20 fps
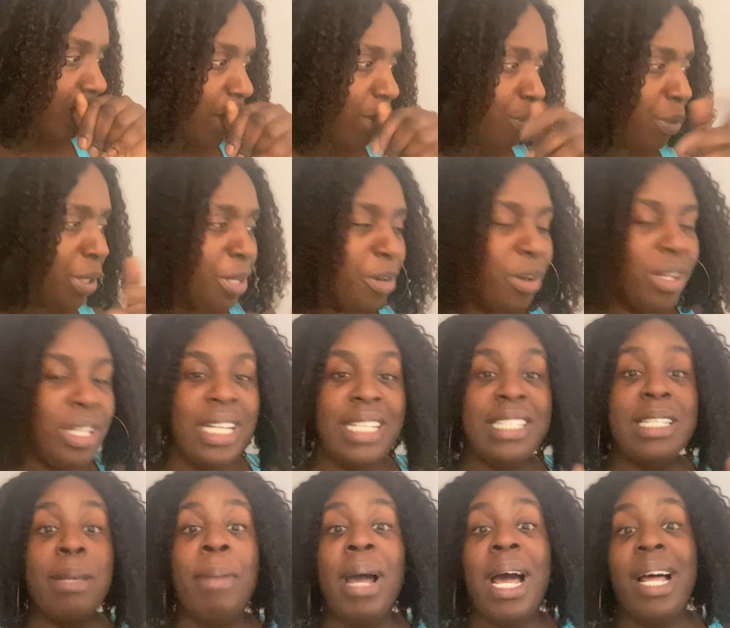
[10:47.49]
what do you call it?
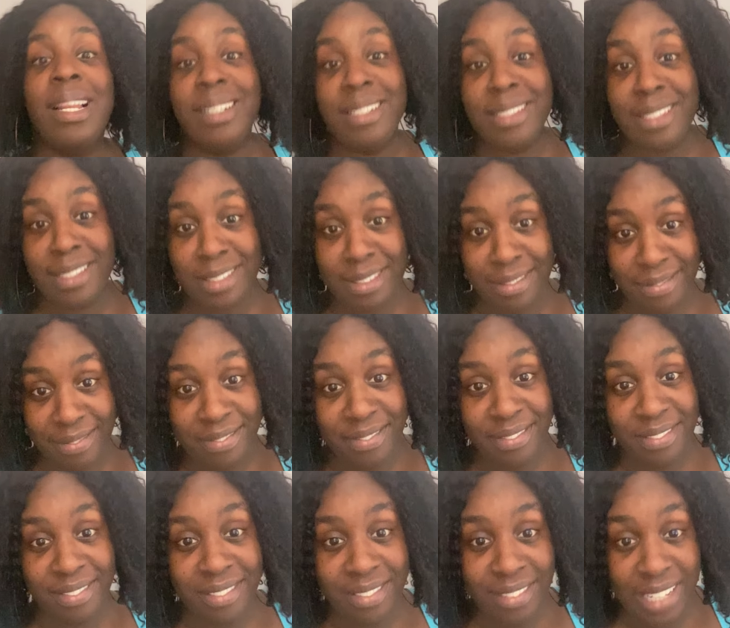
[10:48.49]
It's a balance.
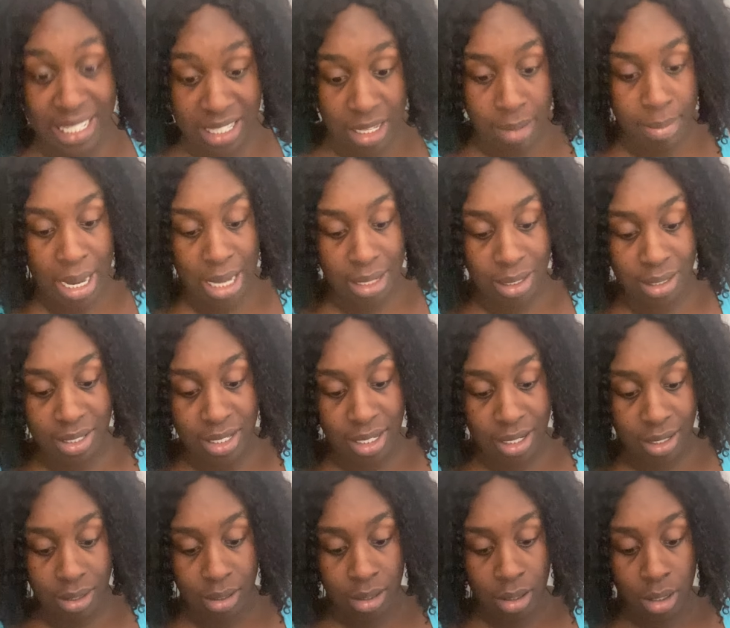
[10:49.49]
It's a balance
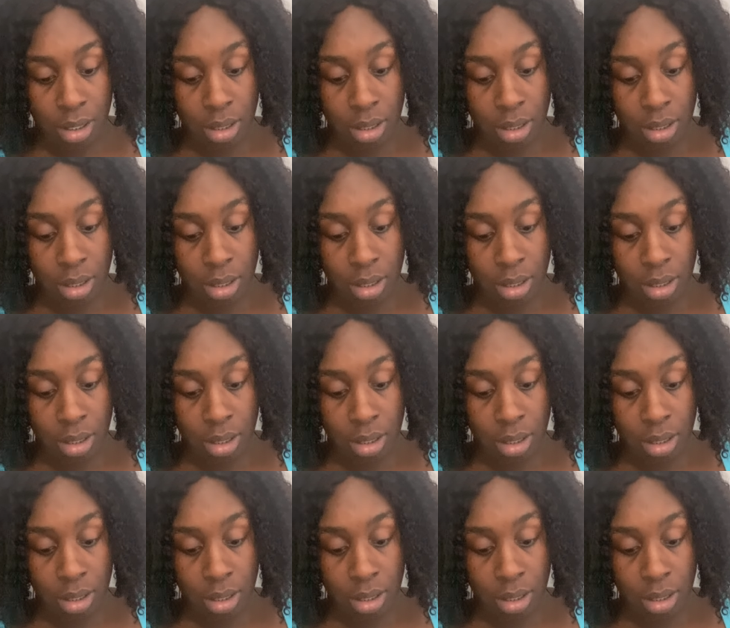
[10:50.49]
here.